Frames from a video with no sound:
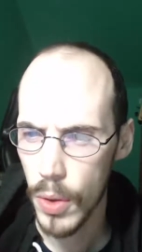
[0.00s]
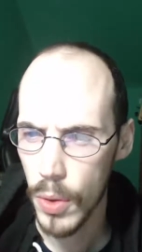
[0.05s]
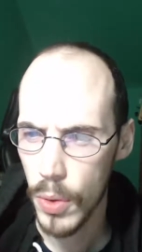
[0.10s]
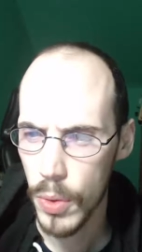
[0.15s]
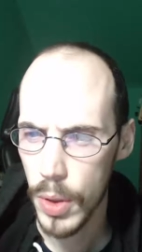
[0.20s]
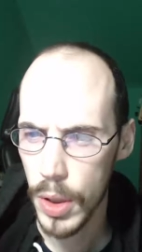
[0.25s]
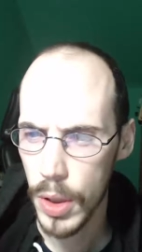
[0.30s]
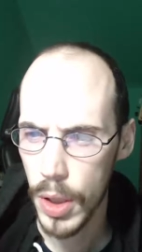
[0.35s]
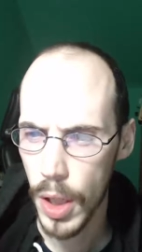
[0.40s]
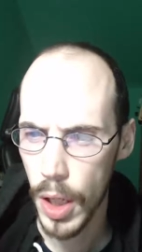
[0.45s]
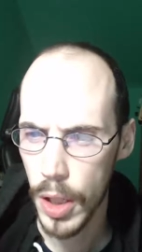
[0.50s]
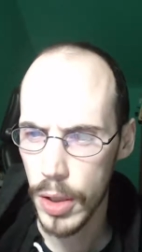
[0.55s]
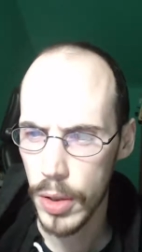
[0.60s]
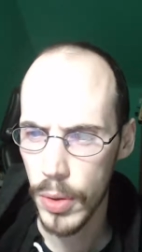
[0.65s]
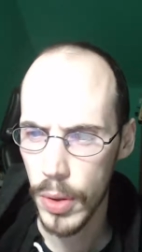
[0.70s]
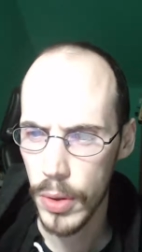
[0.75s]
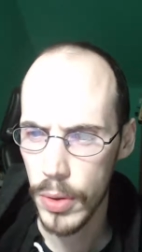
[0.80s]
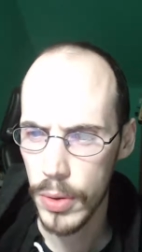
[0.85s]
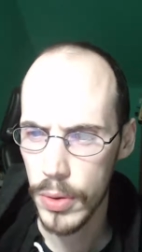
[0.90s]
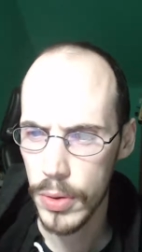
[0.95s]
Queen
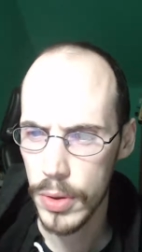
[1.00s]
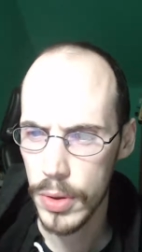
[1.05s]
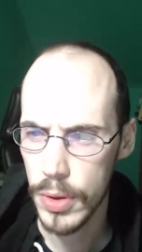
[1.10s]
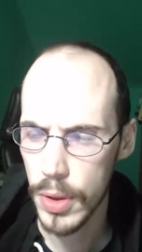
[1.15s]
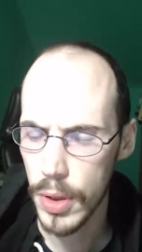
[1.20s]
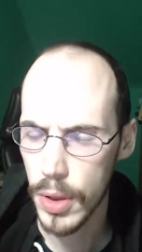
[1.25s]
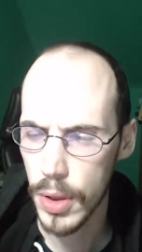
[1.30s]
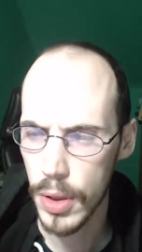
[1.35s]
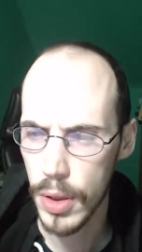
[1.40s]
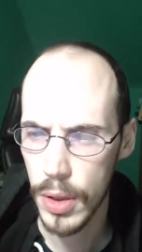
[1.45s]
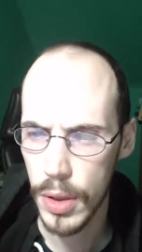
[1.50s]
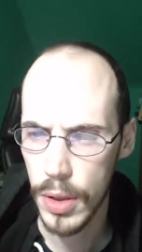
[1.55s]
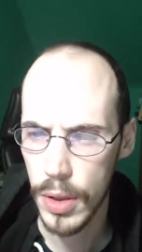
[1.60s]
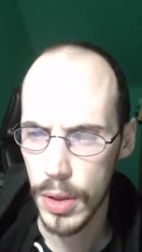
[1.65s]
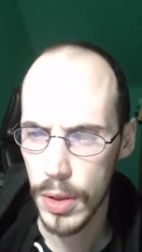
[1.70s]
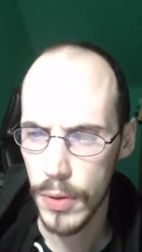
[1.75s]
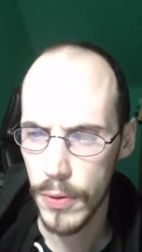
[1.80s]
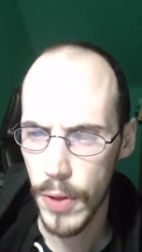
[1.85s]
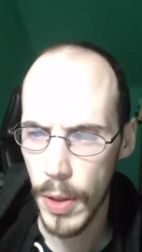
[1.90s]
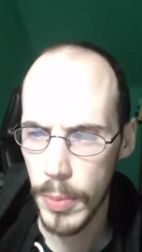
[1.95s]
Tataron's
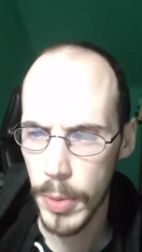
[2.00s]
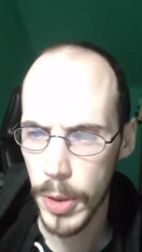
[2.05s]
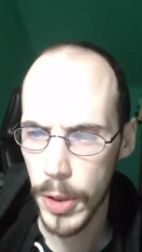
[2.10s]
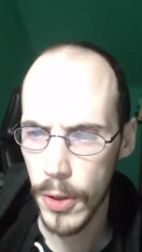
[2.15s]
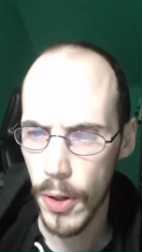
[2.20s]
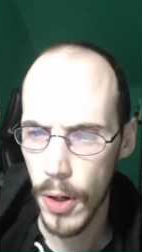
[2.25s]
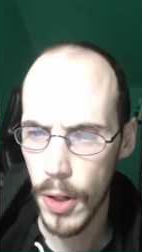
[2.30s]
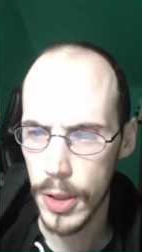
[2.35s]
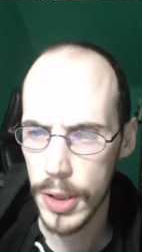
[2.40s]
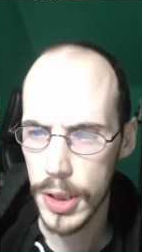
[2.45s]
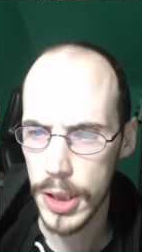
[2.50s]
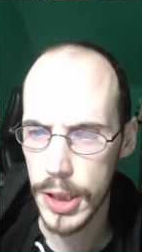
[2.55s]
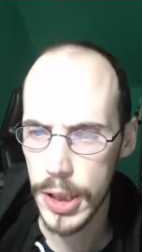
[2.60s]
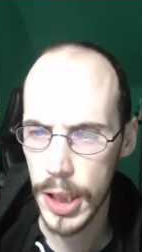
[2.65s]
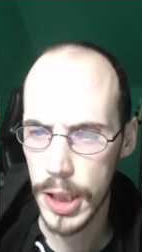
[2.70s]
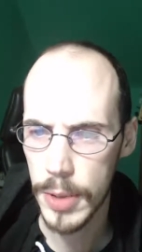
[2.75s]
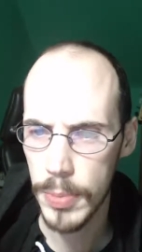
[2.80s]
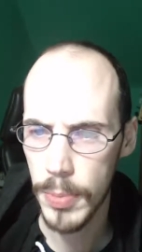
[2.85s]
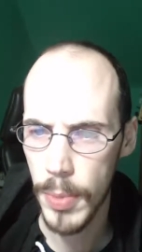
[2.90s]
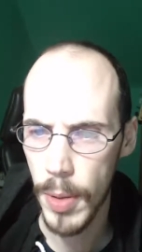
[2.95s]
family guard,
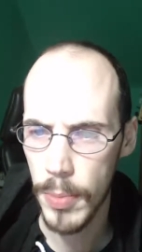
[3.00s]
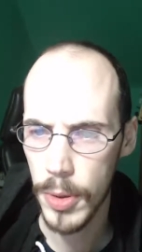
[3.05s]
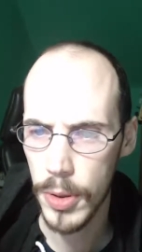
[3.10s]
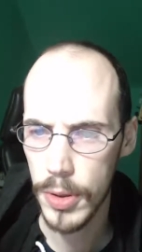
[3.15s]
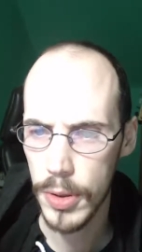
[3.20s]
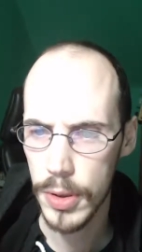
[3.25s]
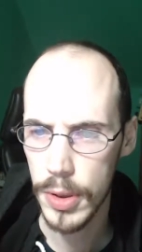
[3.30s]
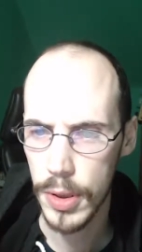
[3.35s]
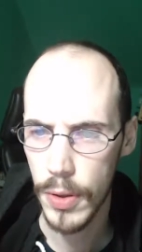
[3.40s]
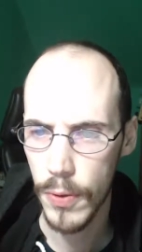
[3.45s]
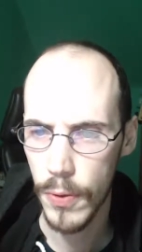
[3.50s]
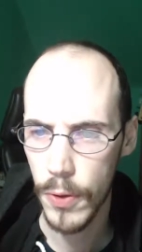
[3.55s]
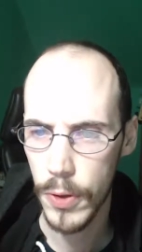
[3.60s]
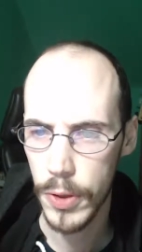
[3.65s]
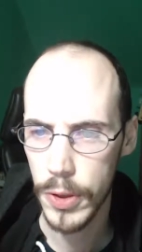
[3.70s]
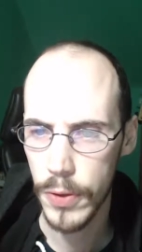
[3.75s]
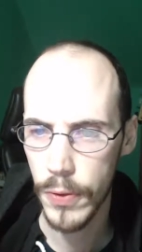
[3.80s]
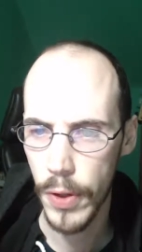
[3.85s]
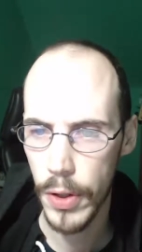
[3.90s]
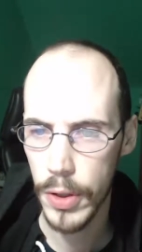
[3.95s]
6 members for
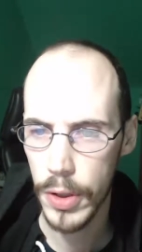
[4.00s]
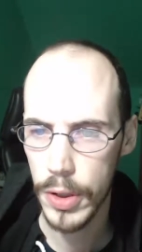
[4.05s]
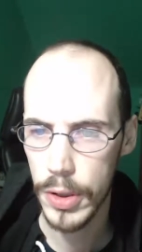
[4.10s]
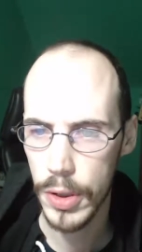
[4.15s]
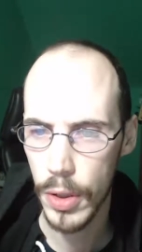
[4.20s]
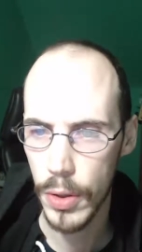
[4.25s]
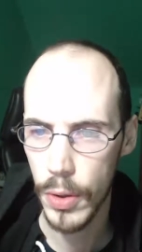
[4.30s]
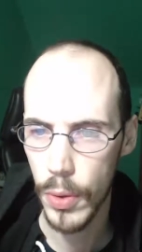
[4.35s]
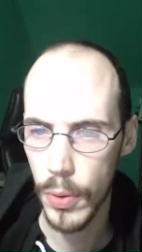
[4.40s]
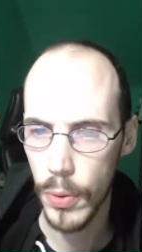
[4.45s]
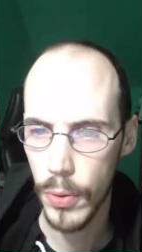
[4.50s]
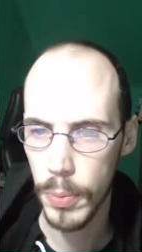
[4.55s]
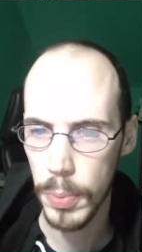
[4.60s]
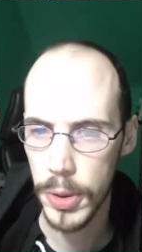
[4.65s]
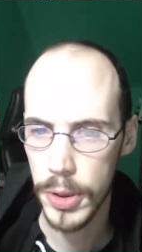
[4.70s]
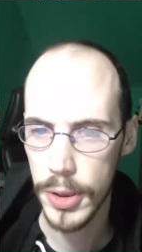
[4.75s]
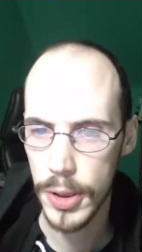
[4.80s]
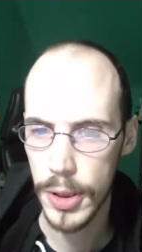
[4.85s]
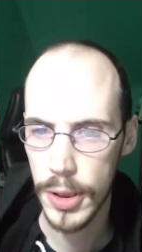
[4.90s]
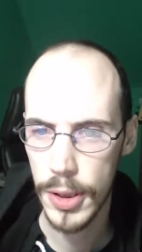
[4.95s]
surveillance on lower
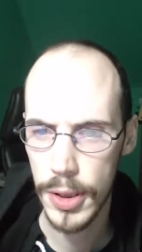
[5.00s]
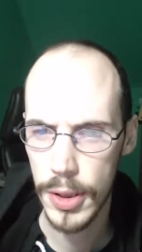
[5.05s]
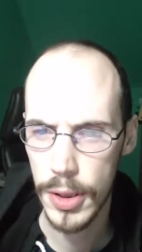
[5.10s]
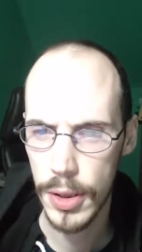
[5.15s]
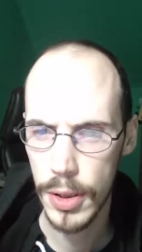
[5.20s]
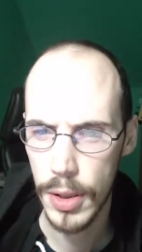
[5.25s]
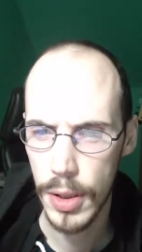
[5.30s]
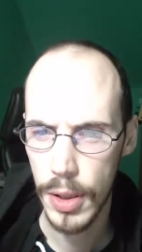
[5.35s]
princes.